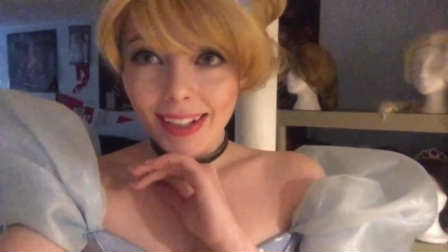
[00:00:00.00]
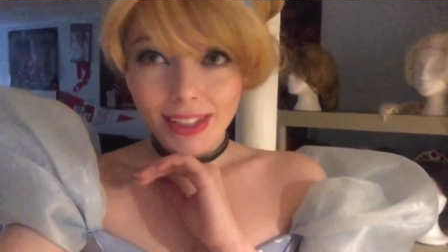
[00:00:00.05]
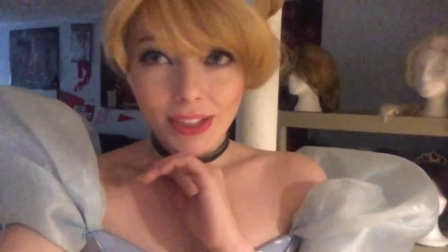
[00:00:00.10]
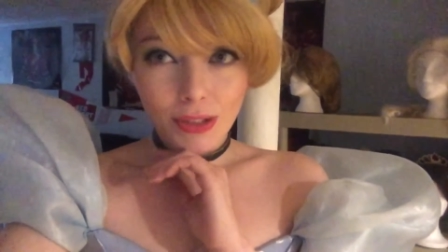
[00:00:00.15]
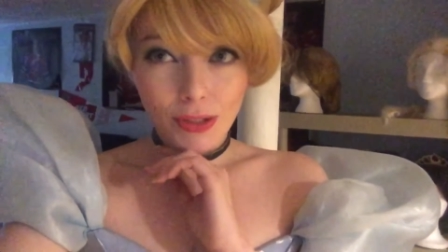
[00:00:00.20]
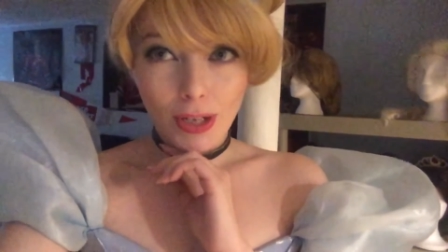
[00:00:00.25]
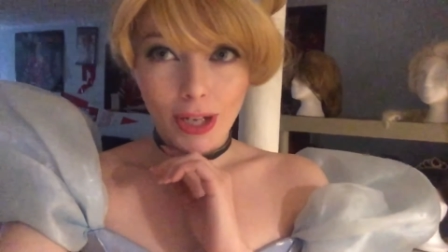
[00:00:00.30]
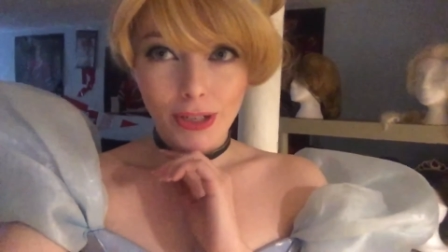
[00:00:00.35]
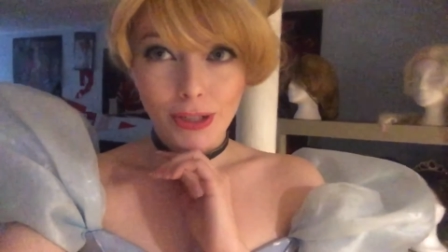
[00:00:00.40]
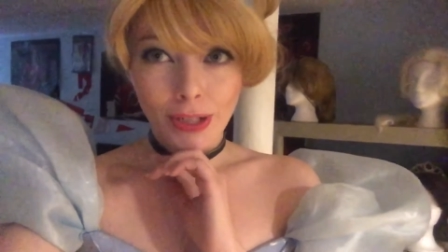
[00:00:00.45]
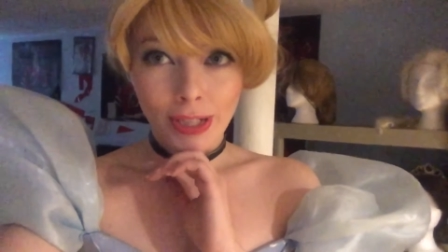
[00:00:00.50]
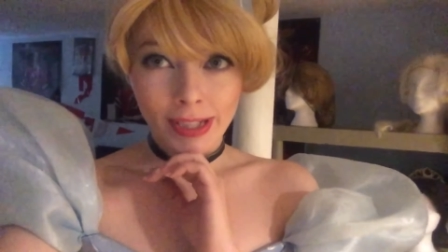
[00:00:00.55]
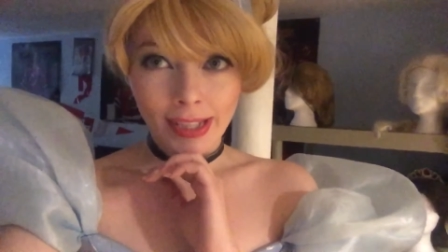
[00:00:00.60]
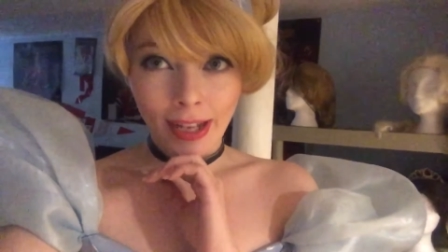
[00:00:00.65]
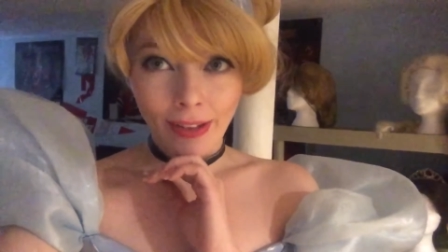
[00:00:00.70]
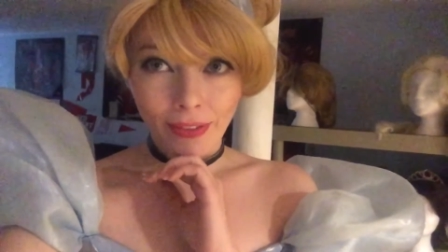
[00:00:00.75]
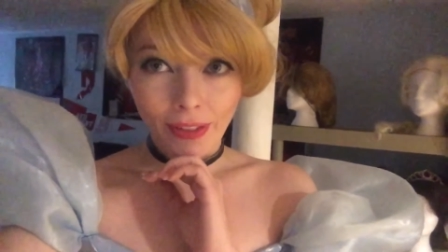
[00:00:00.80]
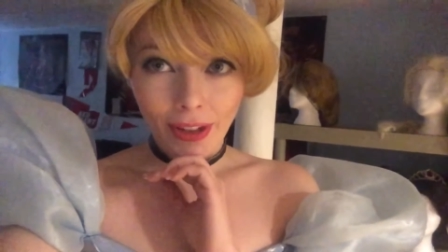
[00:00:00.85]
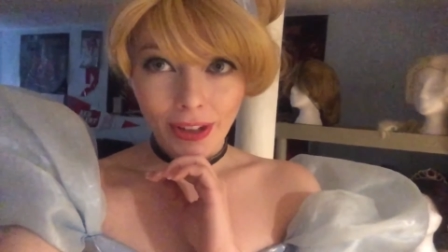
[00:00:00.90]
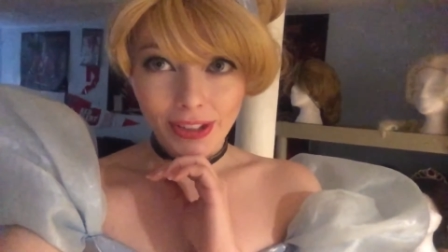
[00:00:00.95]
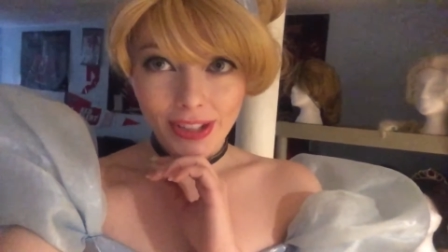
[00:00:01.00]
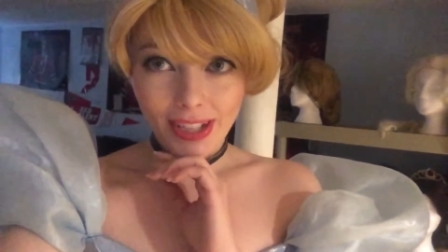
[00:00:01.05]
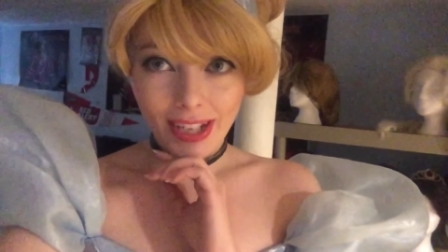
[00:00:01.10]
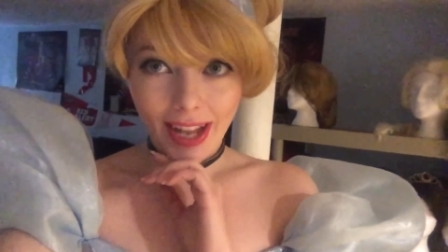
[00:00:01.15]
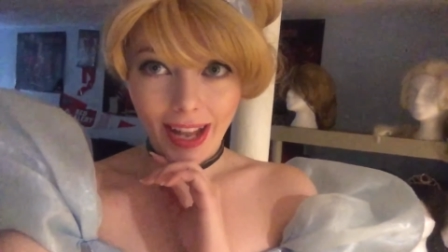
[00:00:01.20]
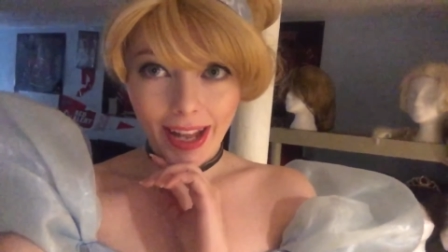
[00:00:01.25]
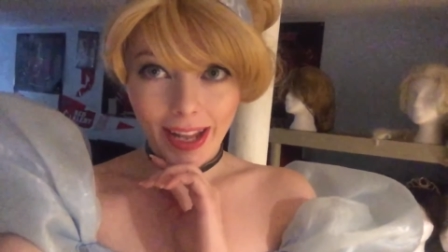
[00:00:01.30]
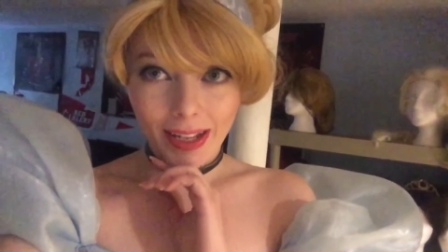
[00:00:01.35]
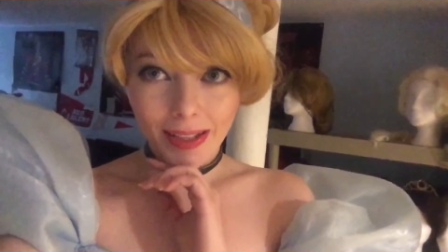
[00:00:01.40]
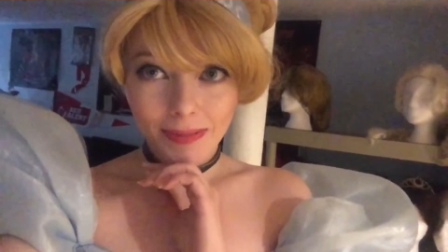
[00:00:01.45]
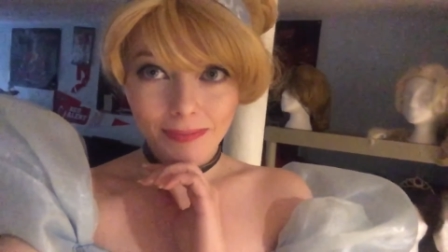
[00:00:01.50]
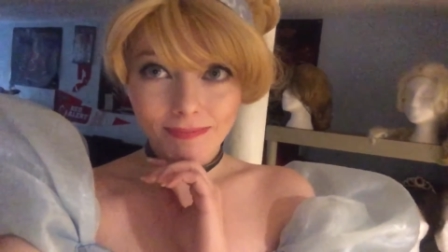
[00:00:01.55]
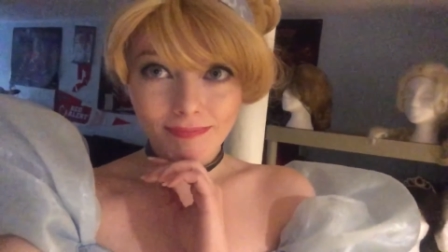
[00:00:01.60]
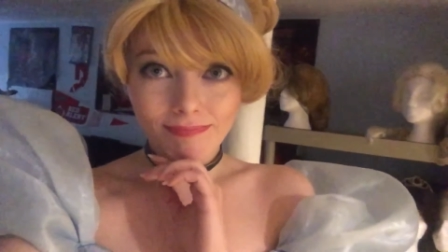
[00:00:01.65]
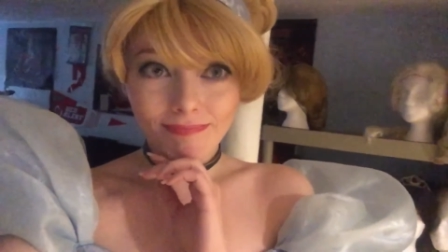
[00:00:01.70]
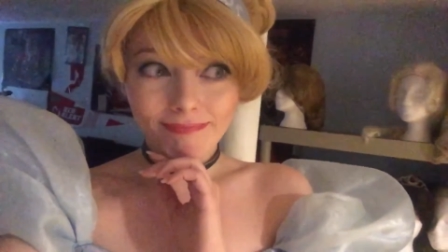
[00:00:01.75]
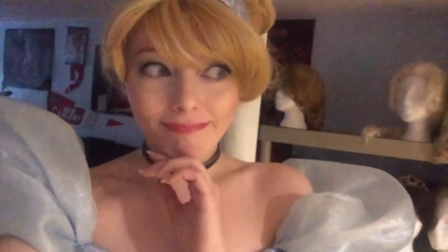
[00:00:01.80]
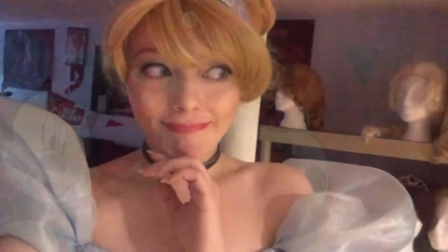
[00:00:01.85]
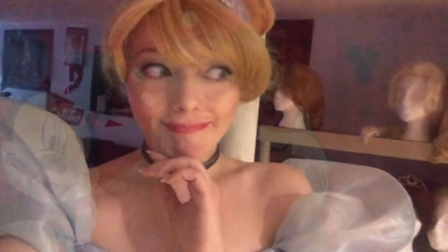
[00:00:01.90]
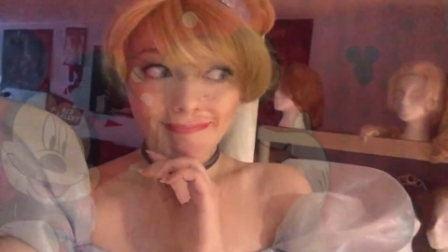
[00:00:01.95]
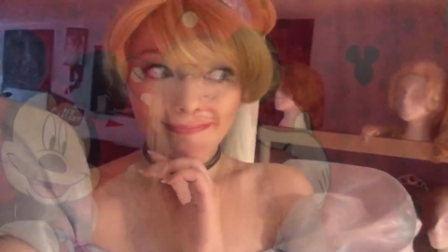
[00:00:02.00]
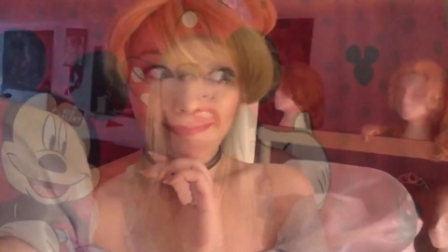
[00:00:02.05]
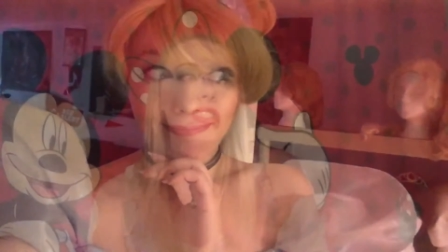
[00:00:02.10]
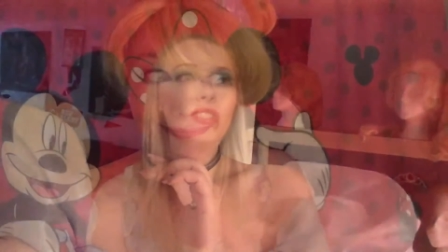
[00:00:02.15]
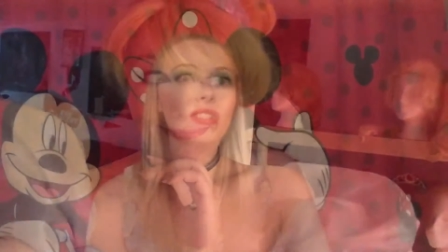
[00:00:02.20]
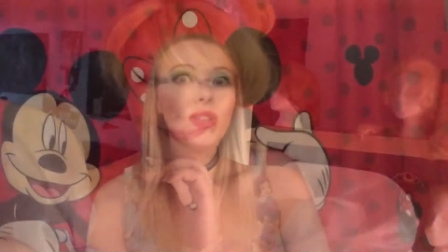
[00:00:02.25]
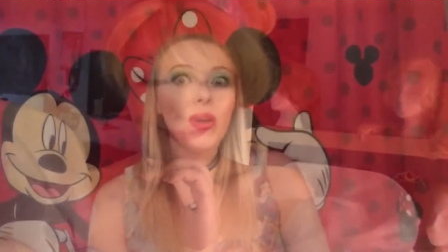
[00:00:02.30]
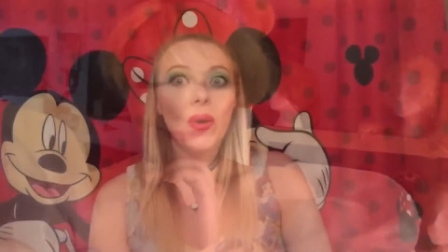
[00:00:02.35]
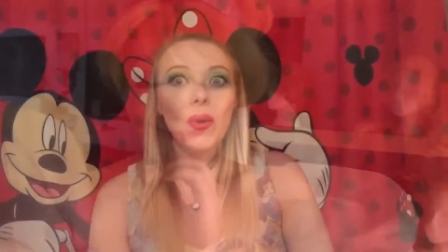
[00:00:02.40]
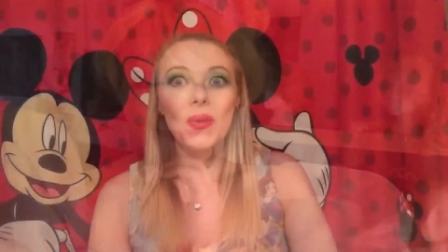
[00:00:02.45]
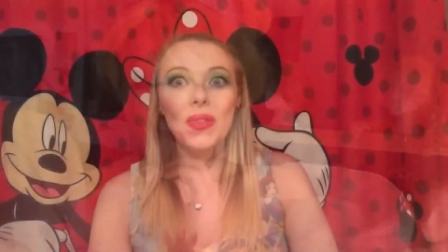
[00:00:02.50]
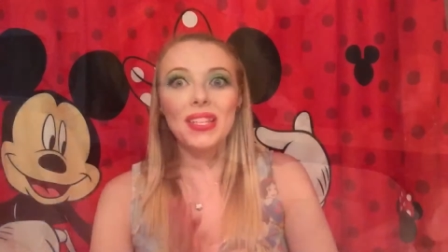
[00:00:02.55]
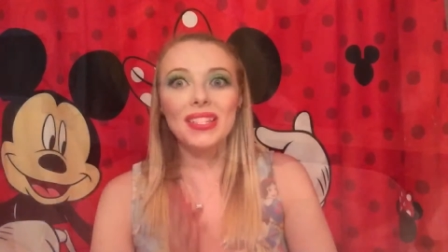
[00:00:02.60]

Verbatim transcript: it's treacherous out there today. So